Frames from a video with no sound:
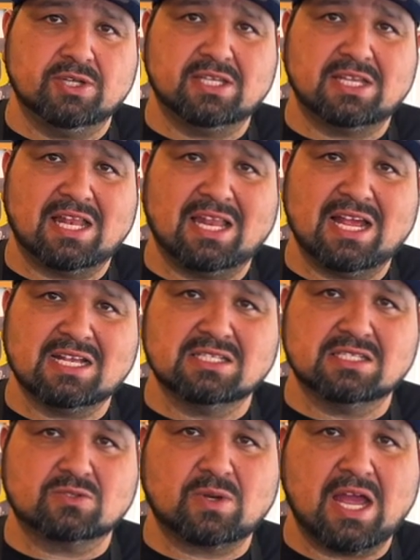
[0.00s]
hit that like and
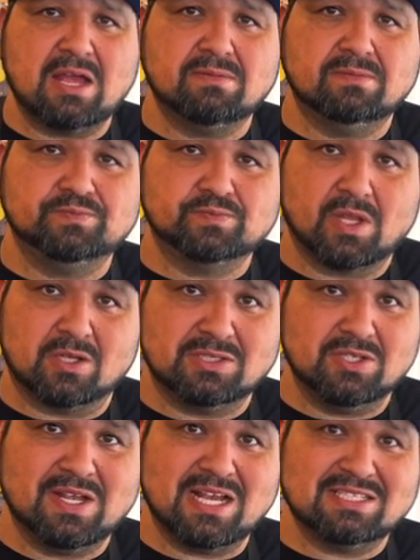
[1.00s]
subscribe. I'll
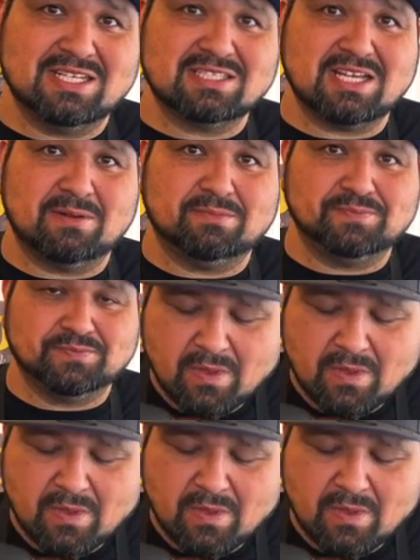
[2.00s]
see you guys next time.